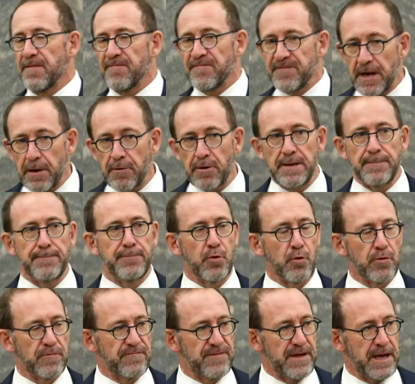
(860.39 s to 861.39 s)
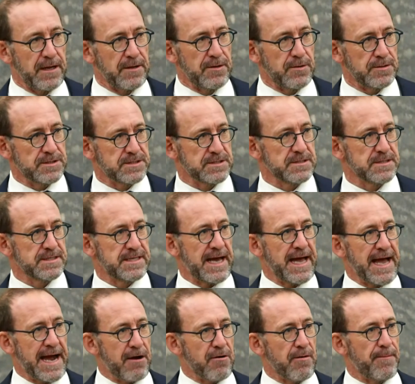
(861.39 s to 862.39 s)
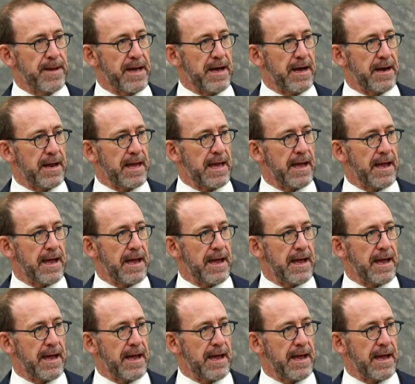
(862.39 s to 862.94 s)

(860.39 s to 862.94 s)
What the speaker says: Very important values. They are about,